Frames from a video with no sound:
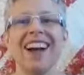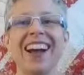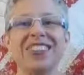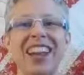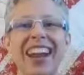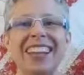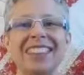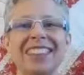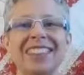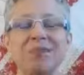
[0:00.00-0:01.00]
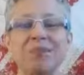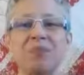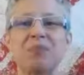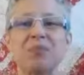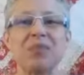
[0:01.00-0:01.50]
Hi, Jane.
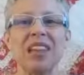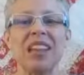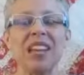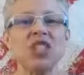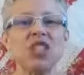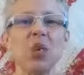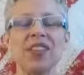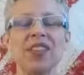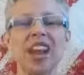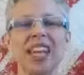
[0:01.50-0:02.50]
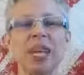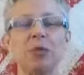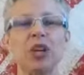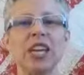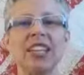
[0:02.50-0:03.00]
Sorry that I
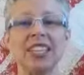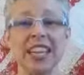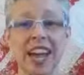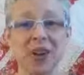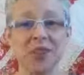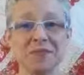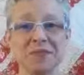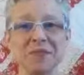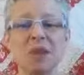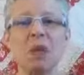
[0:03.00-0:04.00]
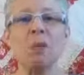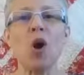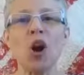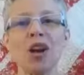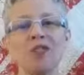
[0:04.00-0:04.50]
keep looking down.
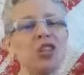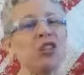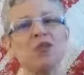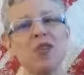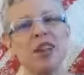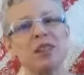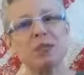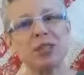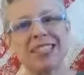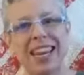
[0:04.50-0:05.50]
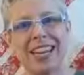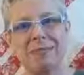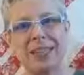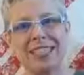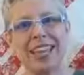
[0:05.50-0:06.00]
Part of the new Facebook
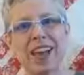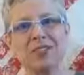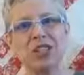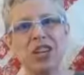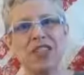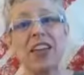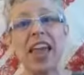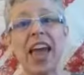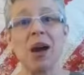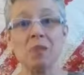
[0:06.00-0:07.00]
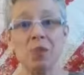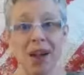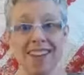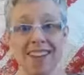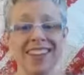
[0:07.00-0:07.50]
setting means I have to look at the
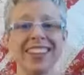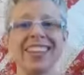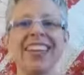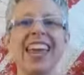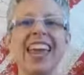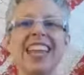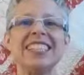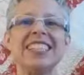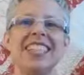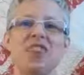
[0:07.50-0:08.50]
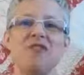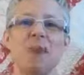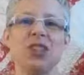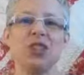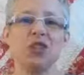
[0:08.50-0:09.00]
camera instead of
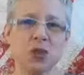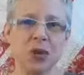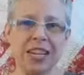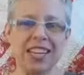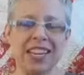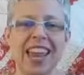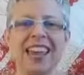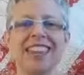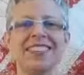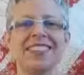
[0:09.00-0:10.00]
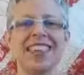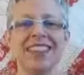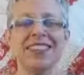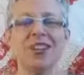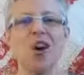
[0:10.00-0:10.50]
my screen, and
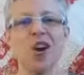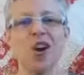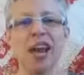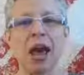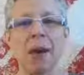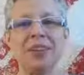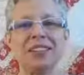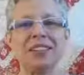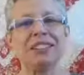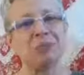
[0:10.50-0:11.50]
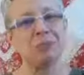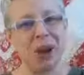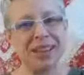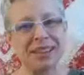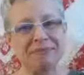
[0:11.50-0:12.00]
that's a hard habit to
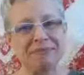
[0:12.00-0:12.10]
break.